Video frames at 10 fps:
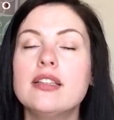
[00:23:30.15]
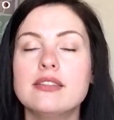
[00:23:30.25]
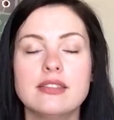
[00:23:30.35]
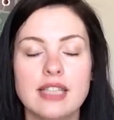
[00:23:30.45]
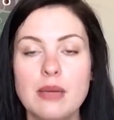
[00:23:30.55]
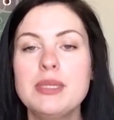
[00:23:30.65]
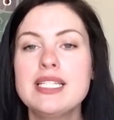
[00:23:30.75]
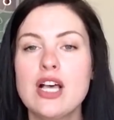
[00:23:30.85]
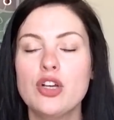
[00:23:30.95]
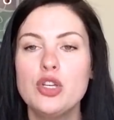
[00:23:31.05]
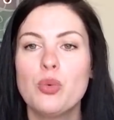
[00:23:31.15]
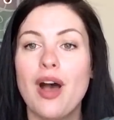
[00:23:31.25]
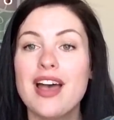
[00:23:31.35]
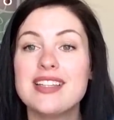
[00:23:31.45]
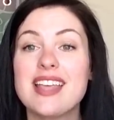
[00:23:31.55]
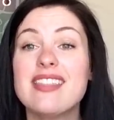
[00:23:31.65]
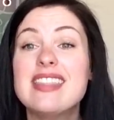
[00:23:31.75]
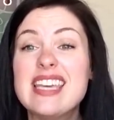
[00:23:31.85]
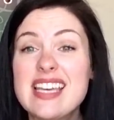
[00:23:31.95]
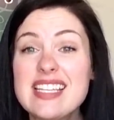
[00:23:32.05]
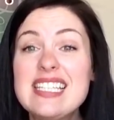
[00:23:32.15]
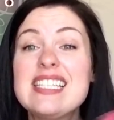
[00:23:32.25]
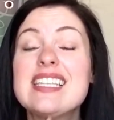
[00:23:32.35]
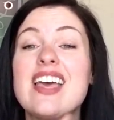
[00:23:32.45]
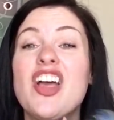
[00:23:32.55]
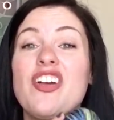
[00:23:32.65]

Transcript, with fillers: Let me tell you what, this